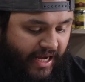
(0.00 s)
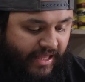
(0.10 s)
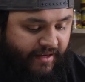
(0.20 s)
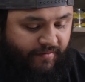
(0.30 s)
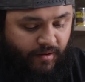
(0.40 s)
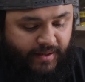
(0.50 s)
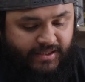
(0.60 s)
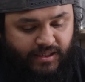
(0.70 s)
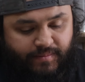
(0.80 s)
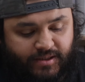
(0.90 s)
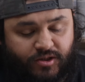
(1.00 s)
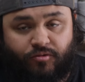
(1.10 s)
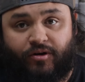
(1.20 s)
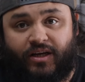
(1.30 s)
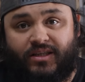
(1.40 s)
I leave all my segmented
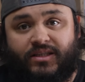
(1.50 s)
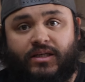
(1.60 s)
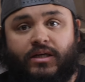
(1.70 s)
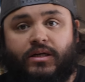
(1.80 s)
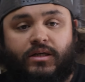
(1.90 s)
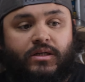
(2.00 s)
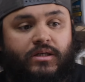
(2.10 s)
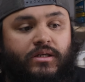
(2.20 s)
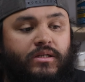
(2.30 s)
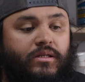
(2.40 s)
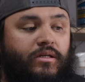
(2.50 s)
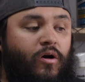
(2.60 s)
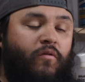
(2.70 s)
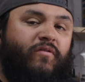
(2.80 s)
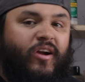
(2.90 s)
rings
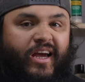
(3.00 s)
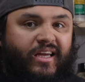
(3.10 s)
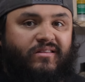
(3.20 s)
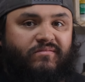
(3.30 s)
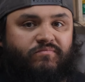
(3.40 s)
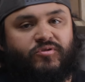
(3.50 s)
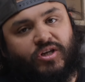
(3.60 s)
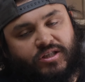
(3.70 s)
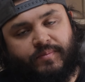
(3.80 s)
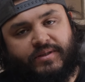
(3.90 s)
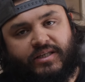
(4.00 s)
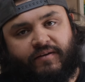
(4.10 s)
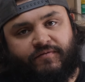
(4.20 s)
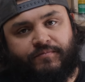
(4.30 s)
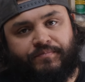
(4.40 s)
overnight just to be
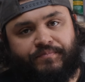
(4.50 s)
safe.